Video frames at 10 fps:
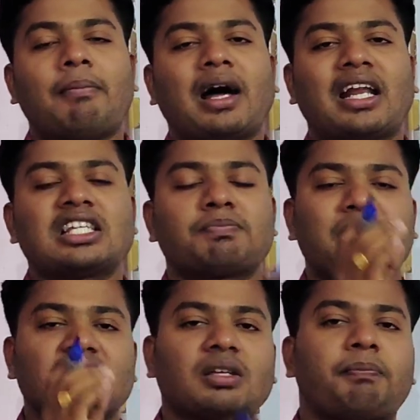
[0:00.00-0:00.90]
have a
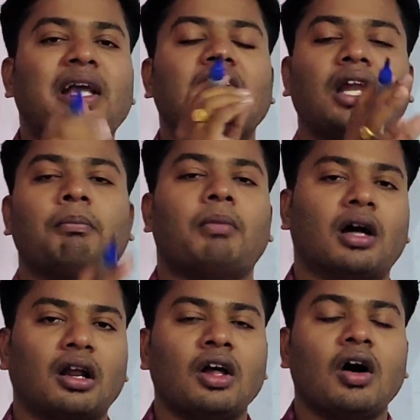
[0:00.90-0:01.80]
specific
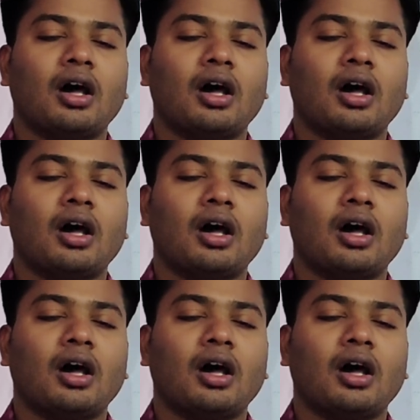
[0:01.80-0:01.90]
number